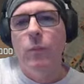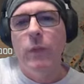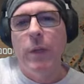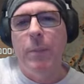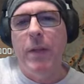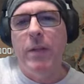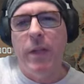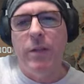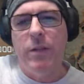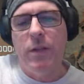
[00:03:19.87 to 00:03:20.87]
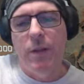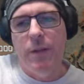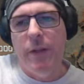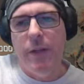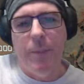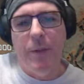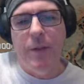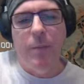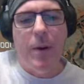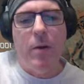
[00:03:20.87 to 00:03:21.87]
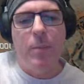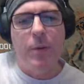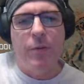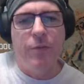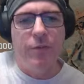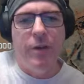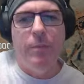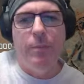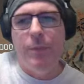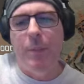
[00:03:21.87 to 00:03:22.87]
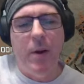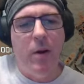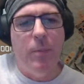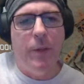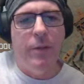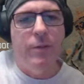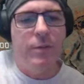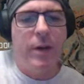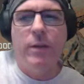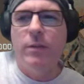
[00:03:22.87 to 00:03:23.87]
it made it, like, I mean, they're power producers, they're power plants, right?